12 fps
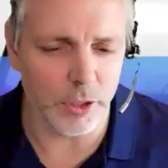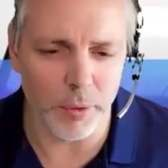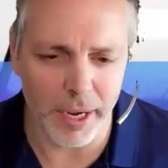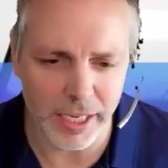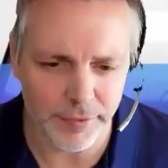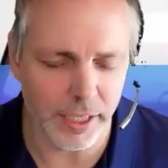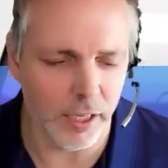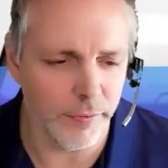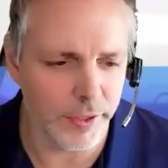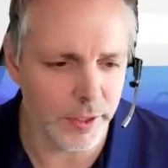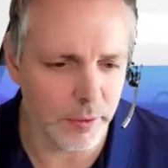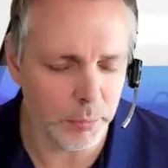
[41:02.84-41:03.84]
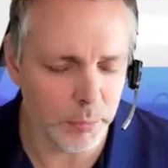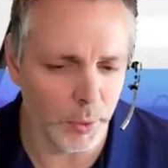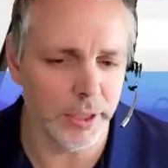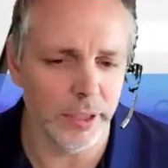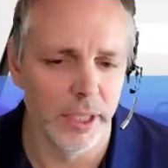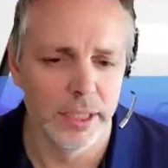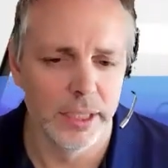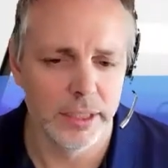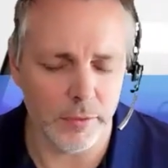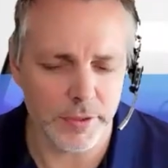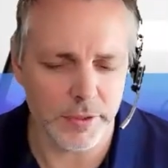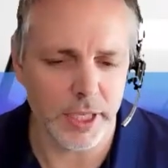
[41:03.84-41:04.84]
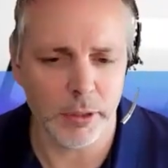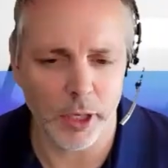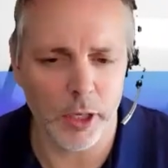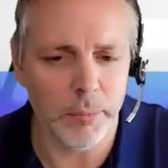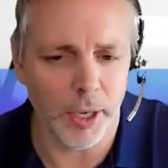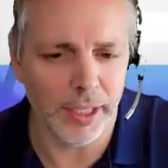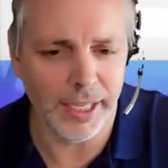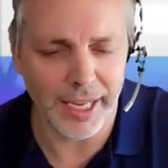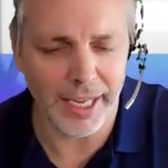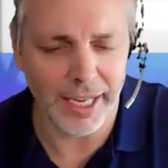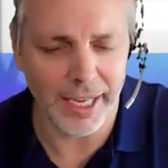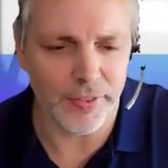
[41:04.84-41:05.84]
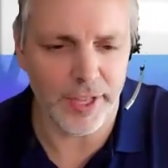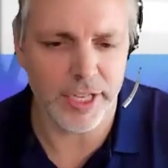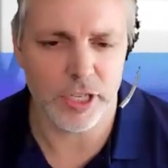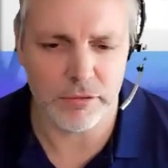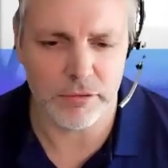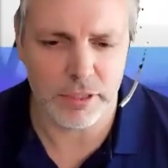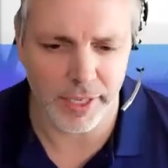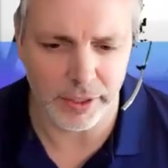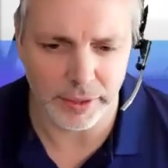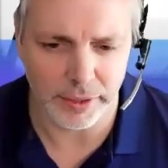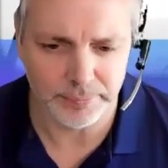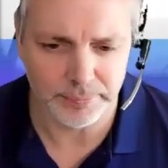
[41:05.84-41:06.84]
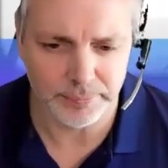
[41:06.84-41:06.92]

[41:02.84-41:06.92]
anything other than point Dovetail Copilot at that generative AI.